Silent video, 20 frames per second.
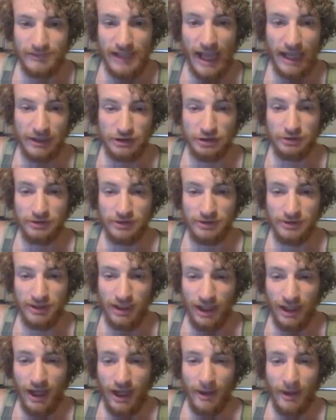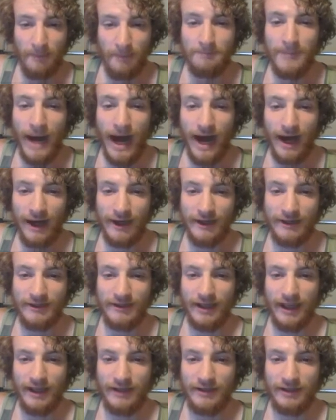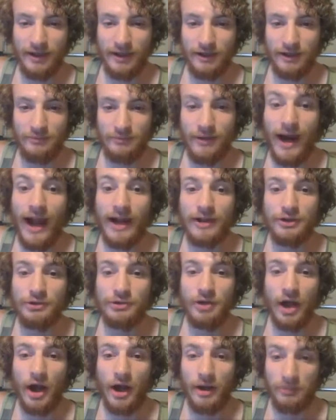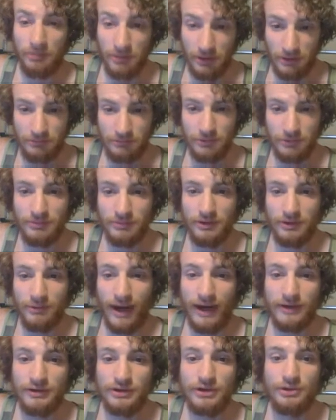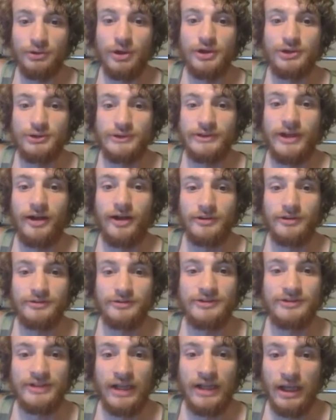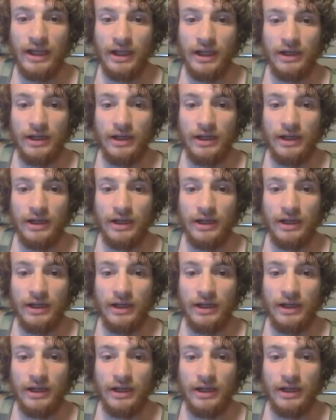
To actually buy a brand new copy would be around $200,